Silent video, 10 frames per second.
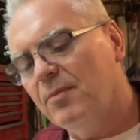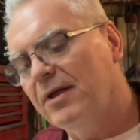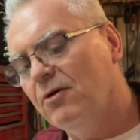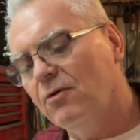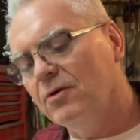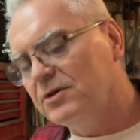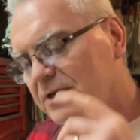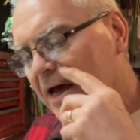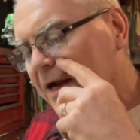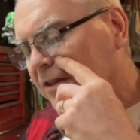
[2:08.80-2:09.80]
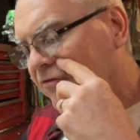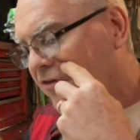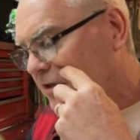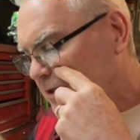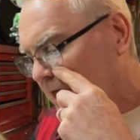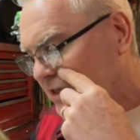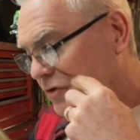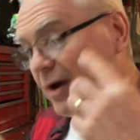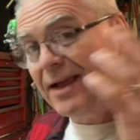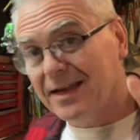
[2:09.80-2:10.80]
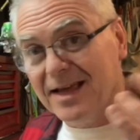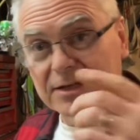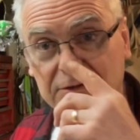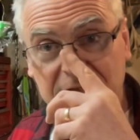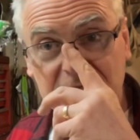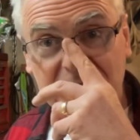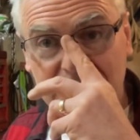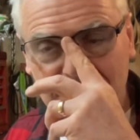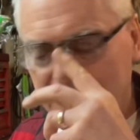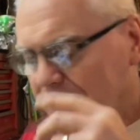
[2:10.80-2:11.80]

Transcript: my little orange dot on the front sight so I could actually see it.